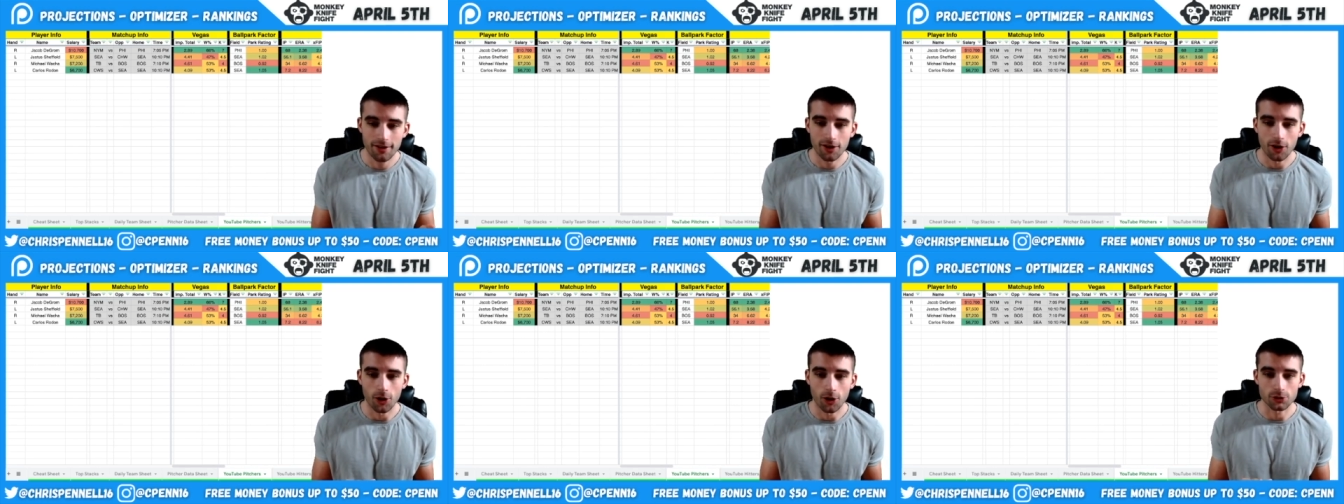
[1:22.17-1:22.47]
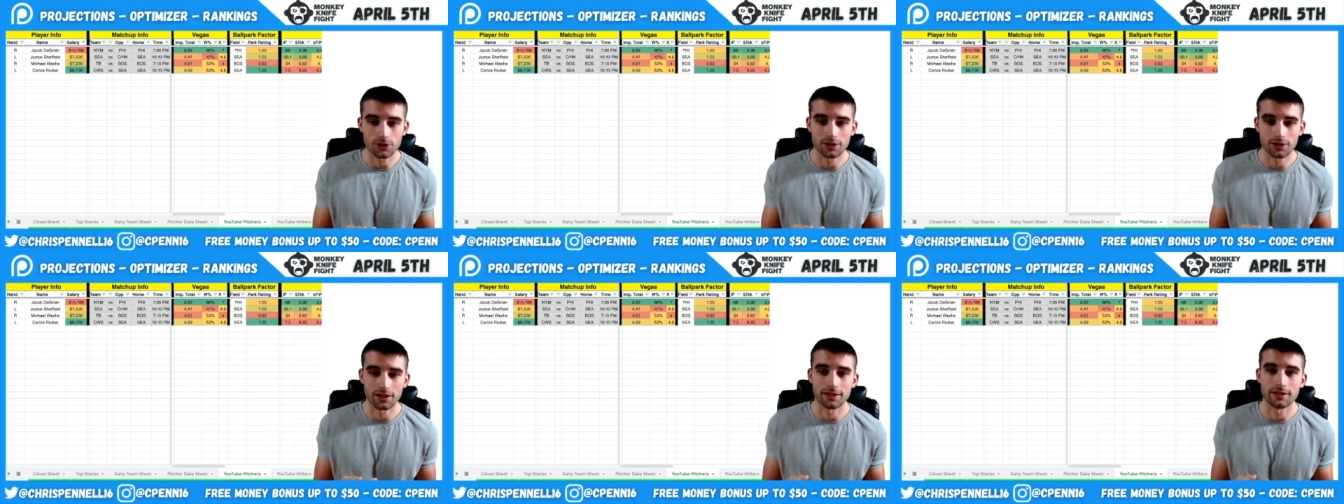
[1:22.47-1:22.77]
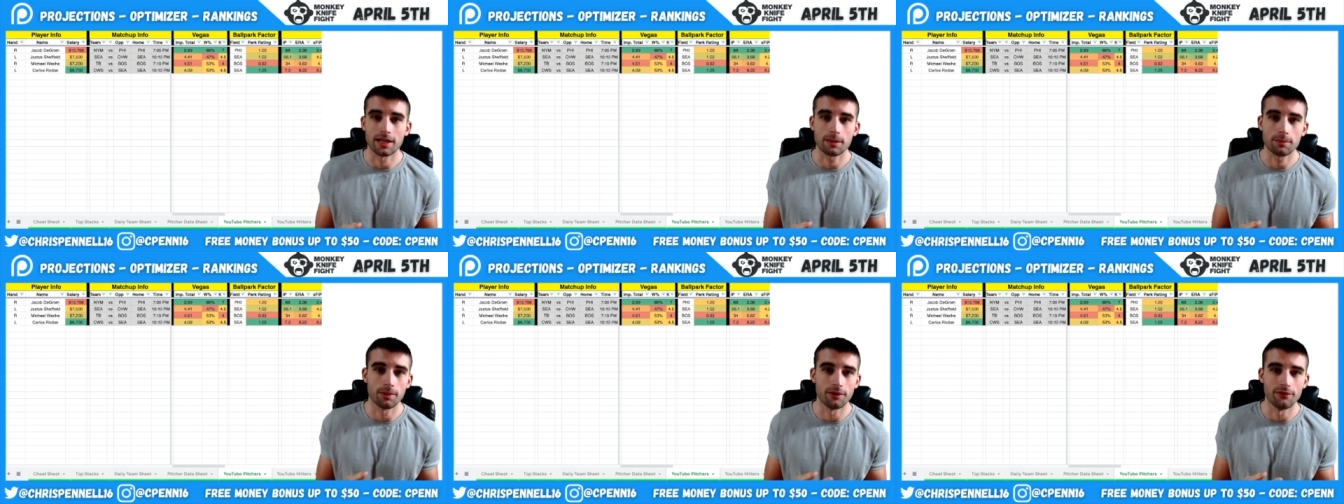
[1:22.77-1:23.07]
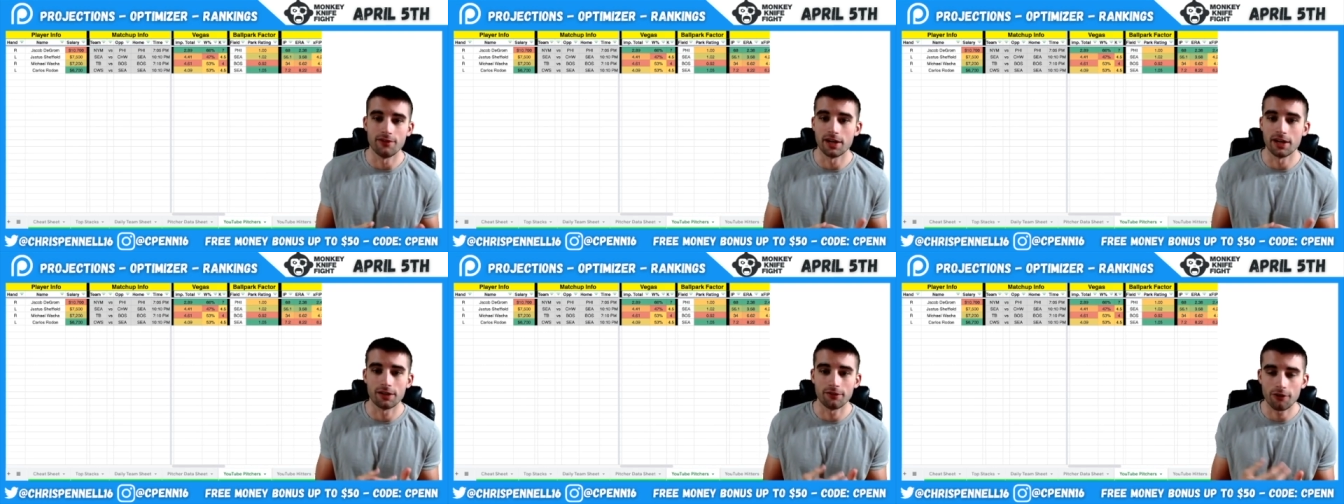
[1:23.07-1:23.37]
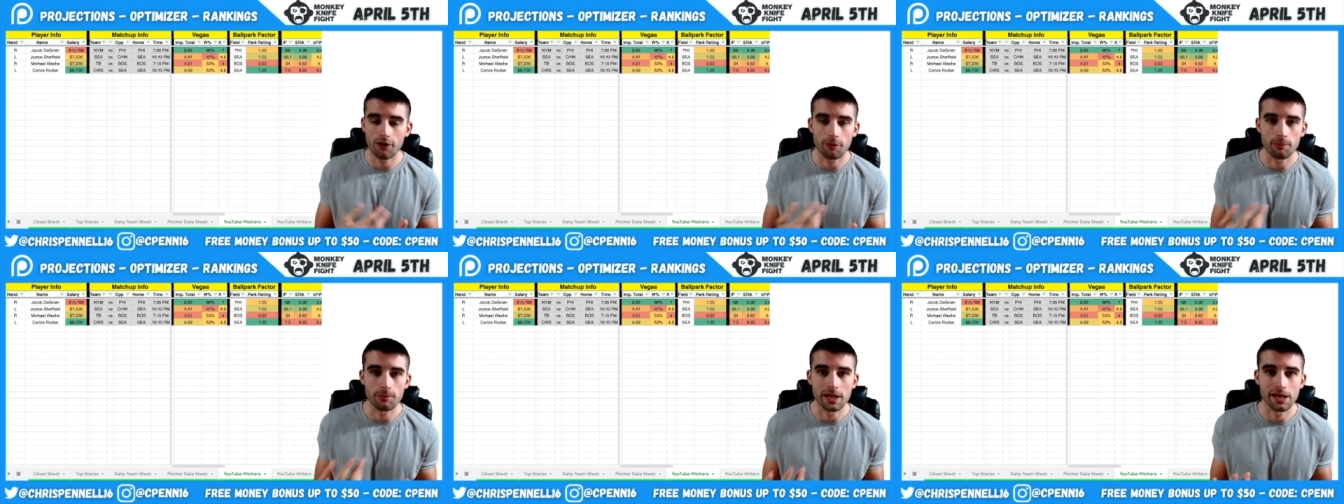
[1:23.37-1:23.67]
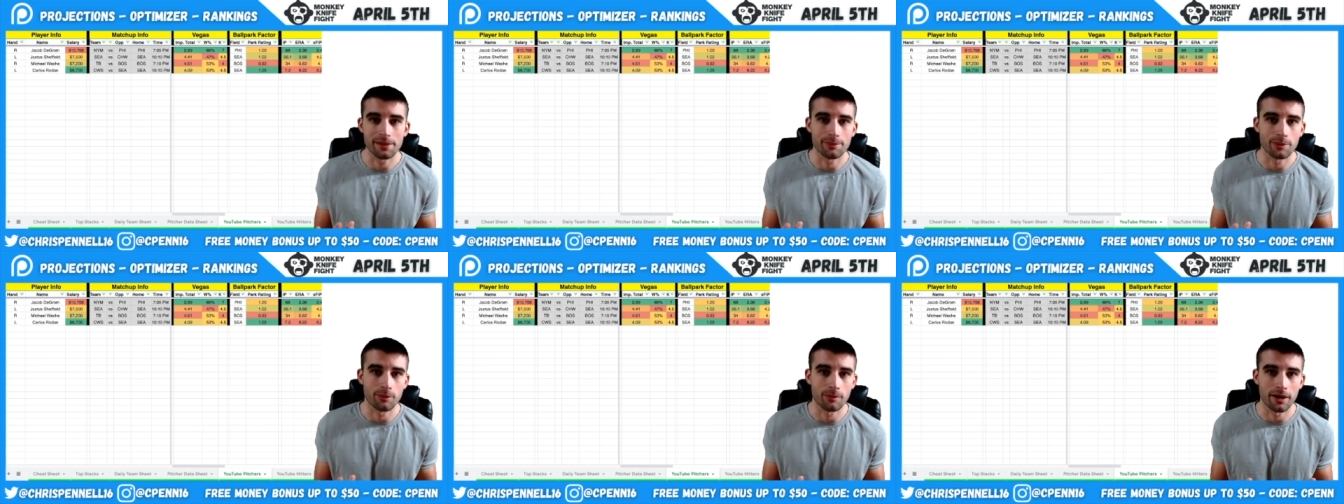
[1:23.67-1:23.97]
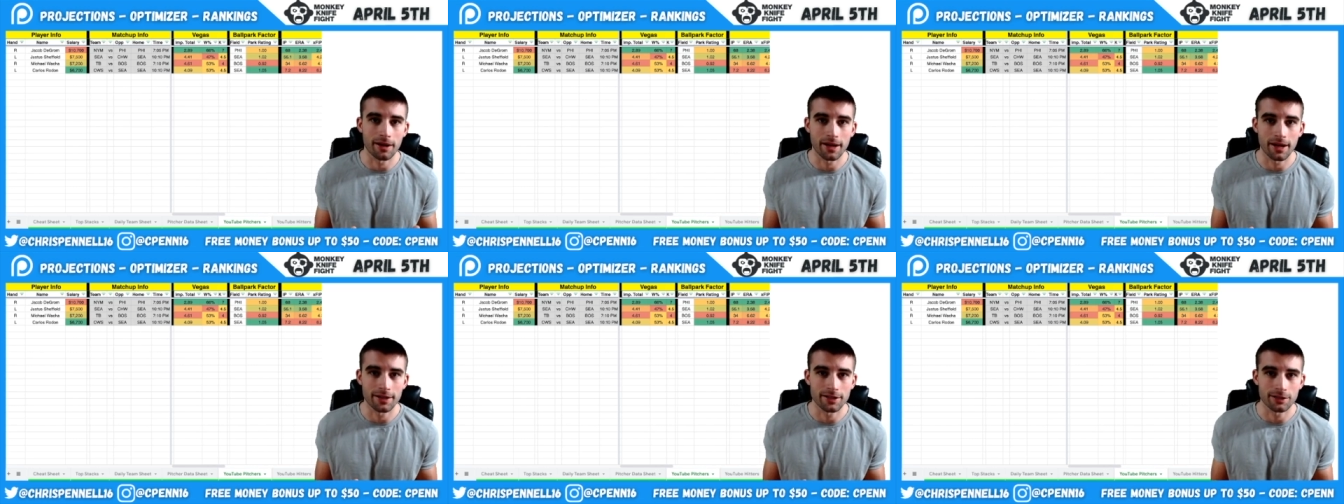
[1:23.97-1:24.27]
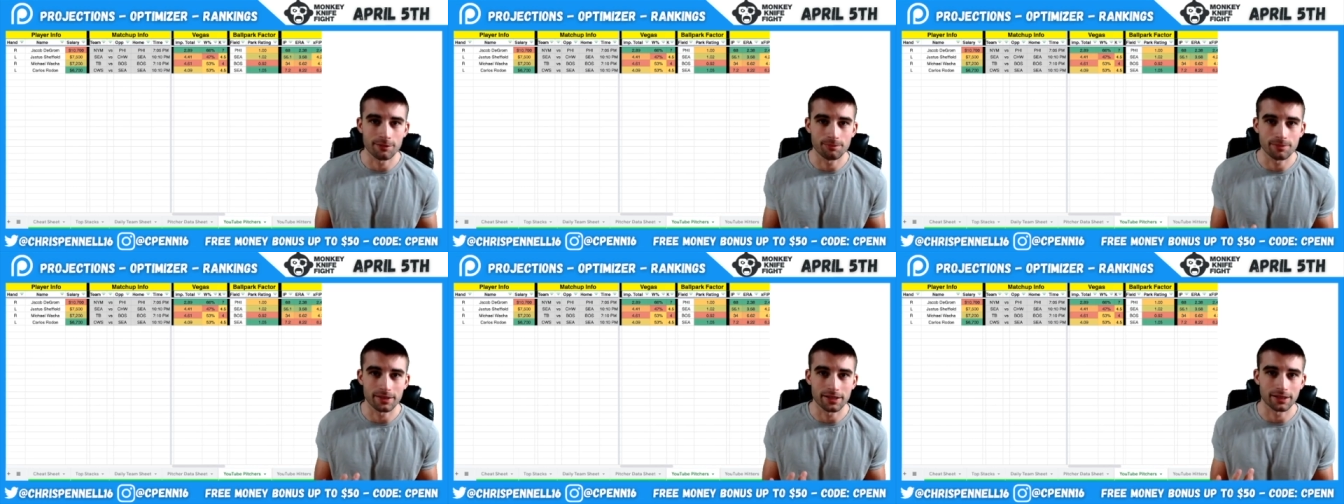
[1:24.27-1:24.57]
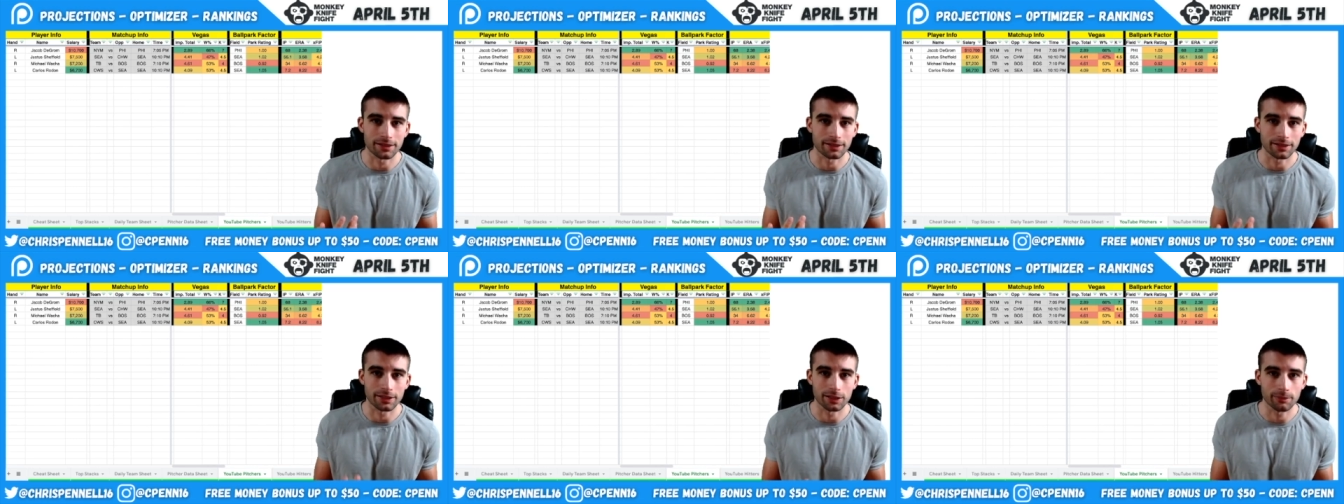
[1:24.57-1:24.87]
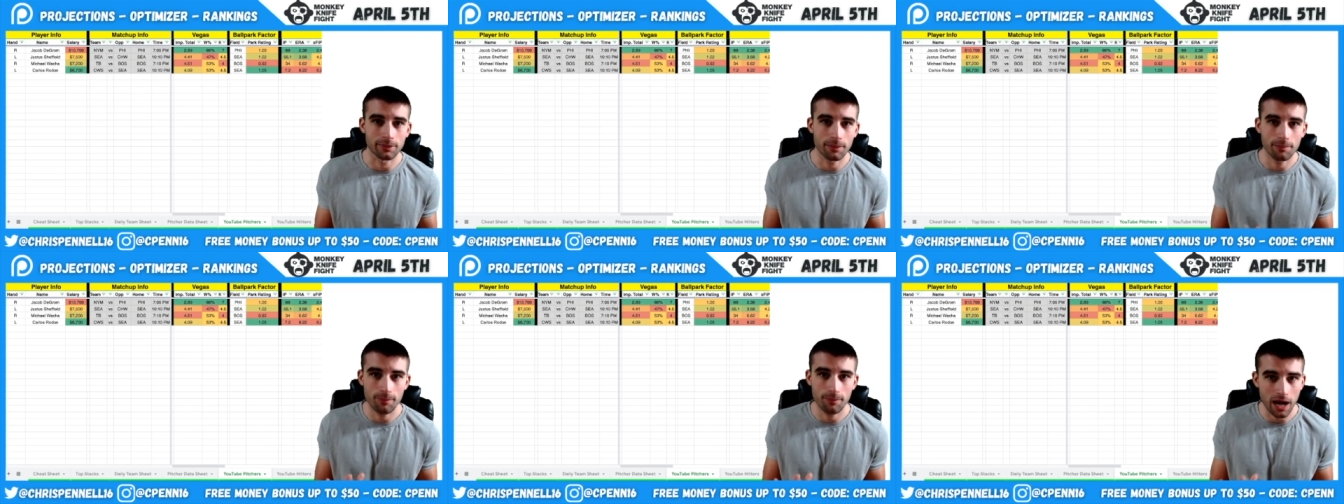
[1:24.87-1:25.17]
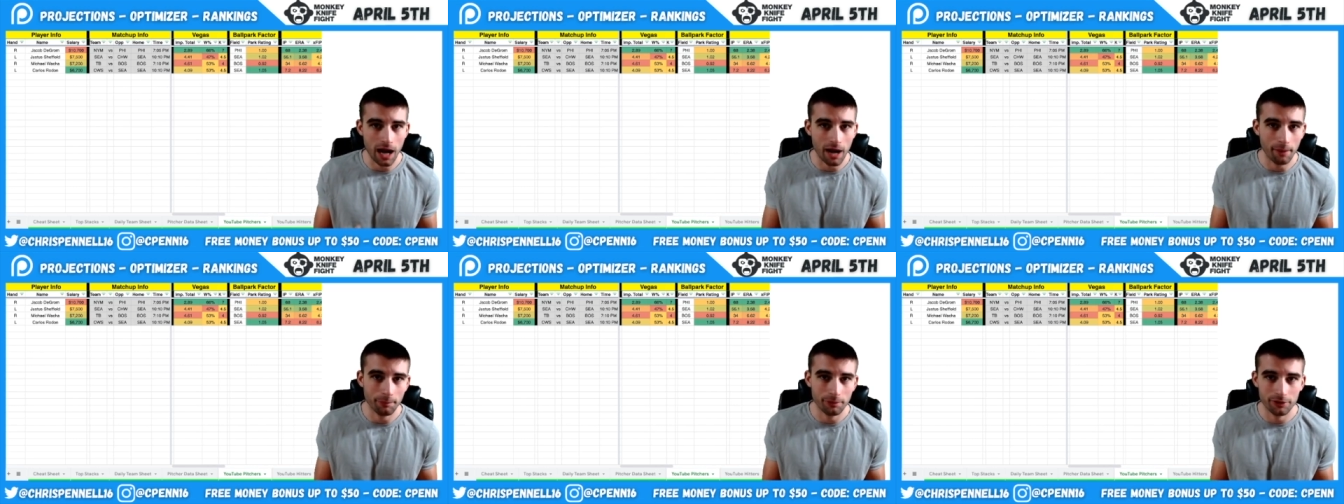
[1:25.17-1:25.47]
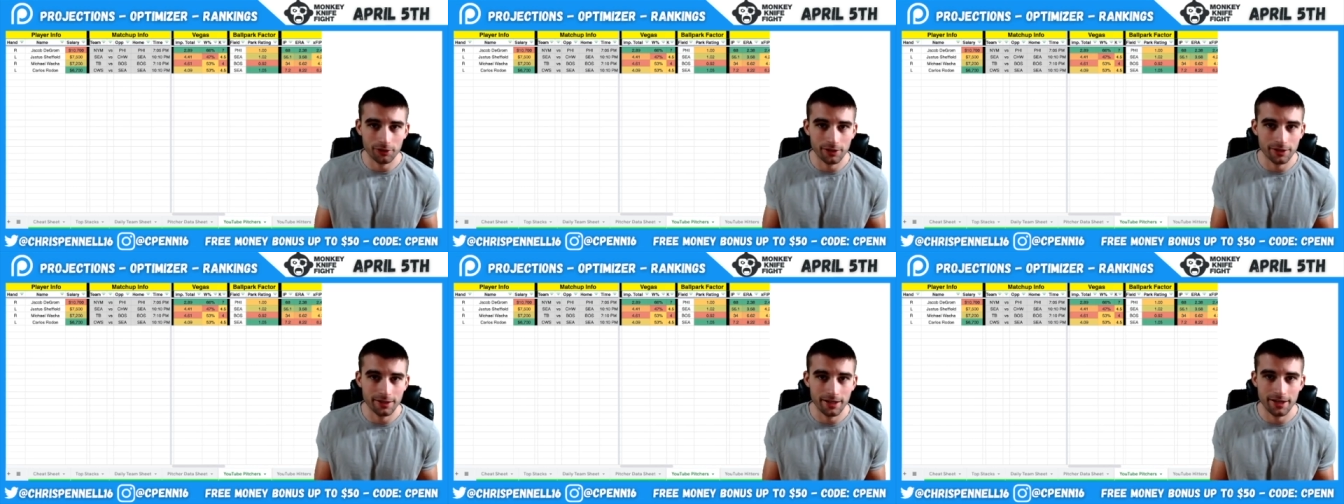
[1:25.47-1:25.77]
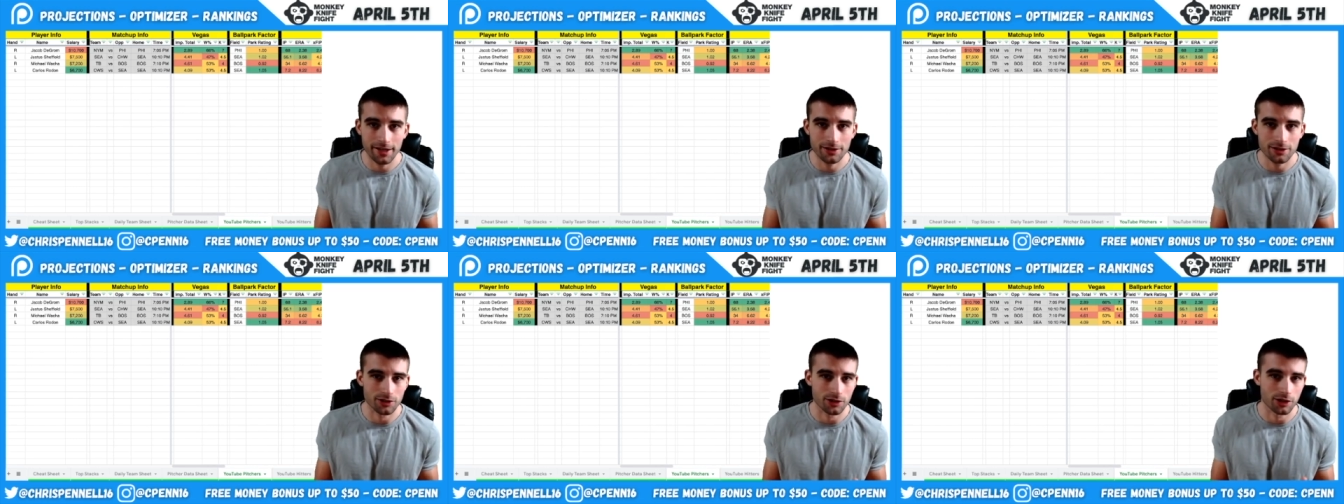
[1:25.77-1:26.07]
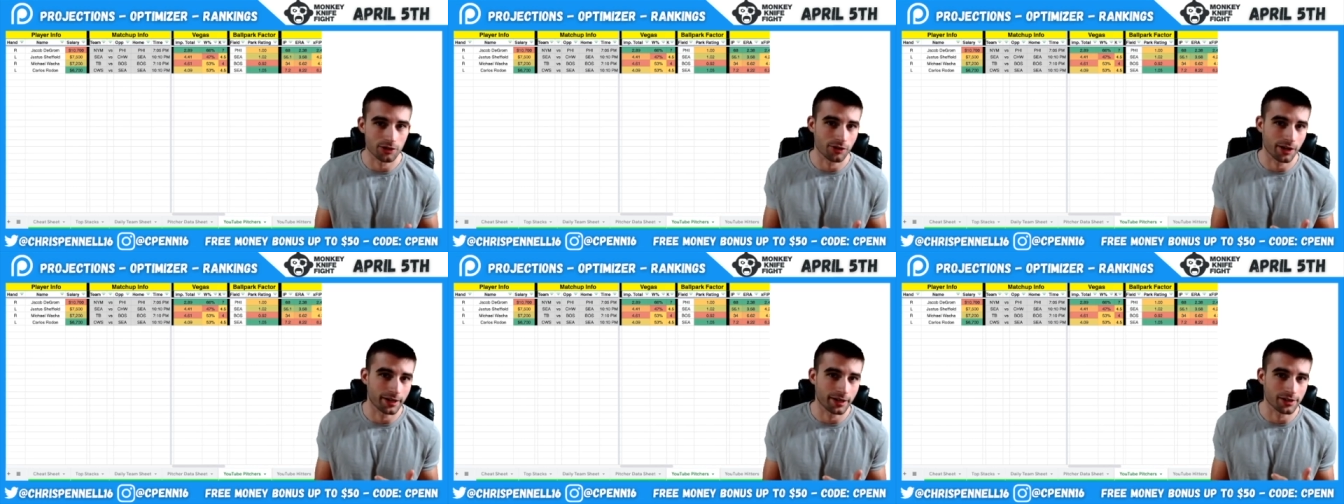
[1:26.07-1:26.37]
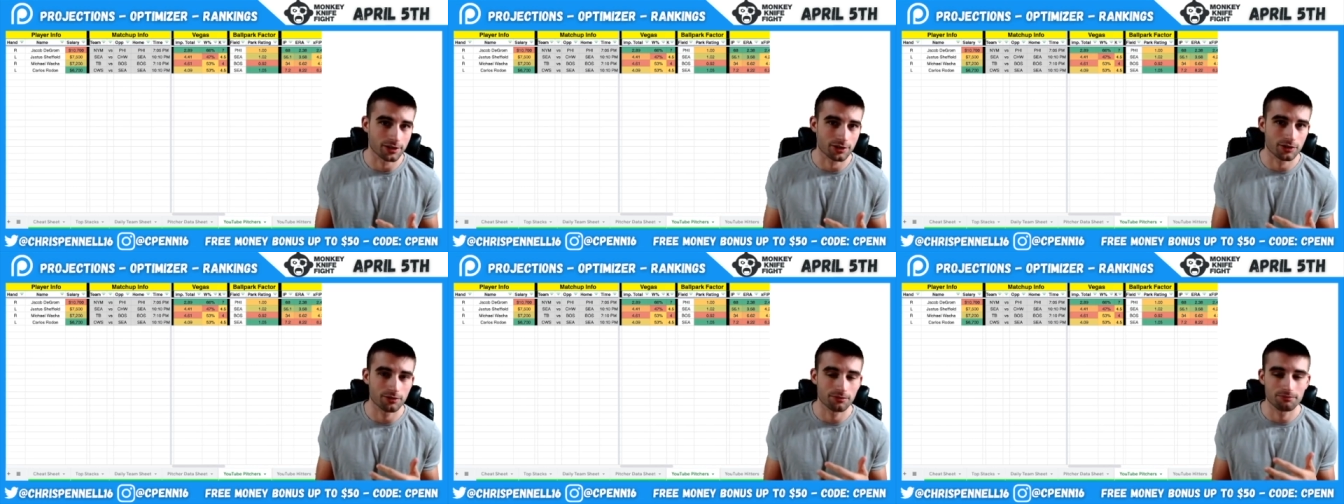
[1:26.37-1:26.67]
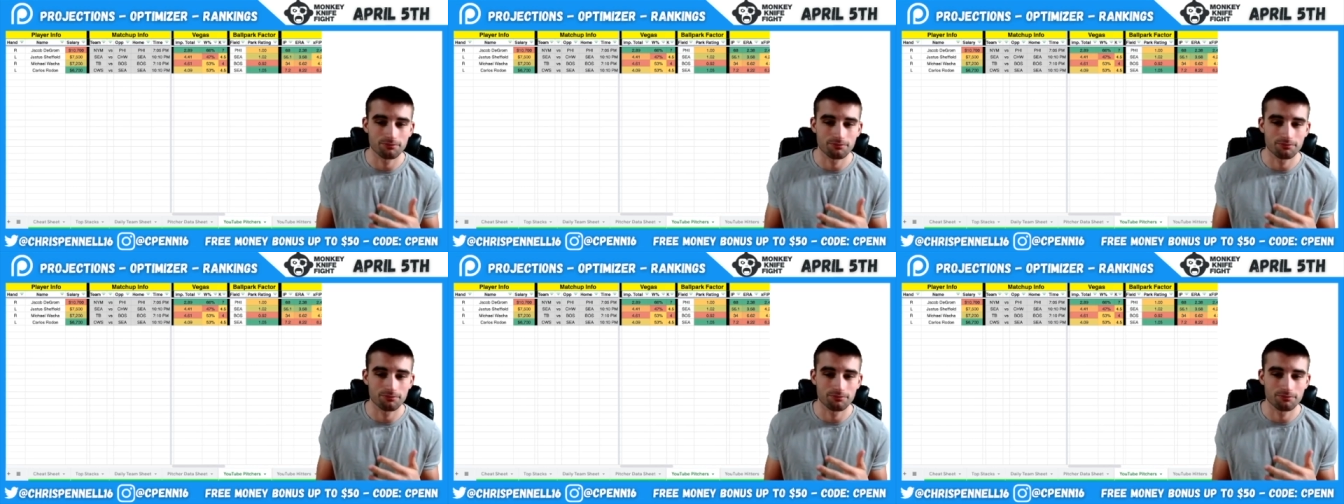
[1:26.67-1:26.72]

Also think Nick Pivetta, of all people, might end up being a little bit popular today just to try to